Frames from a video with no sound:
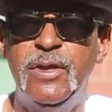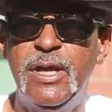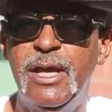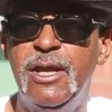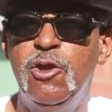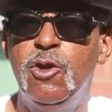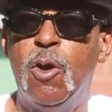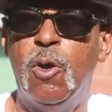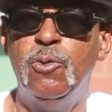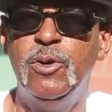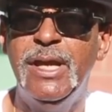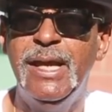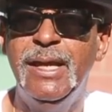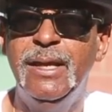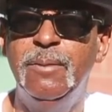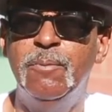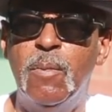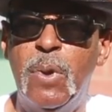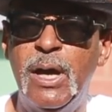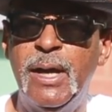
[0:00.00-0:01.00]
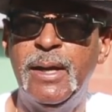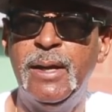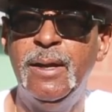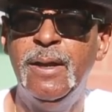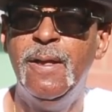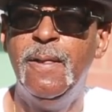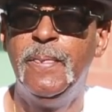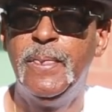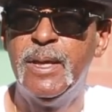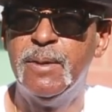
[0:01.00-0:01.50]
then you're gonna need money
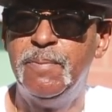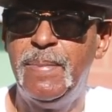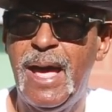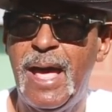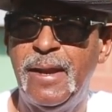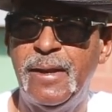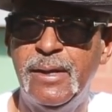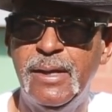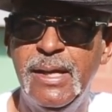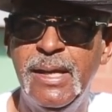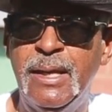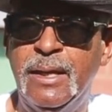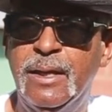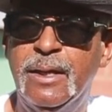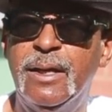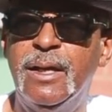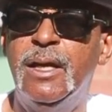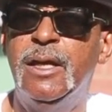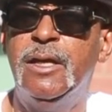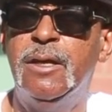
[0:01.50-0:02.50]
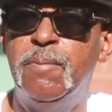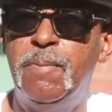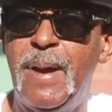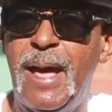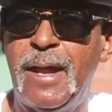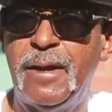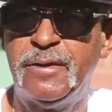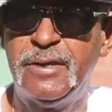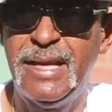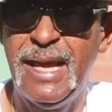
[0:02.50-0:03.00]
to buy the ink, to
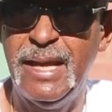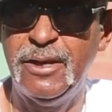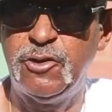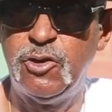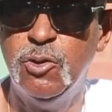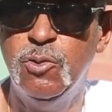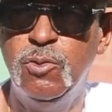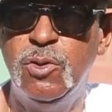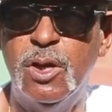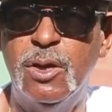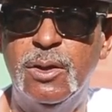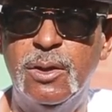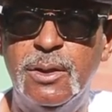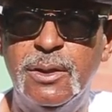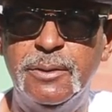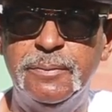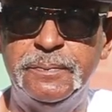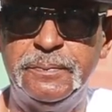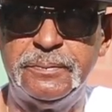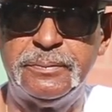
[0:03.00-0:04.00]
buy the tattoo gun.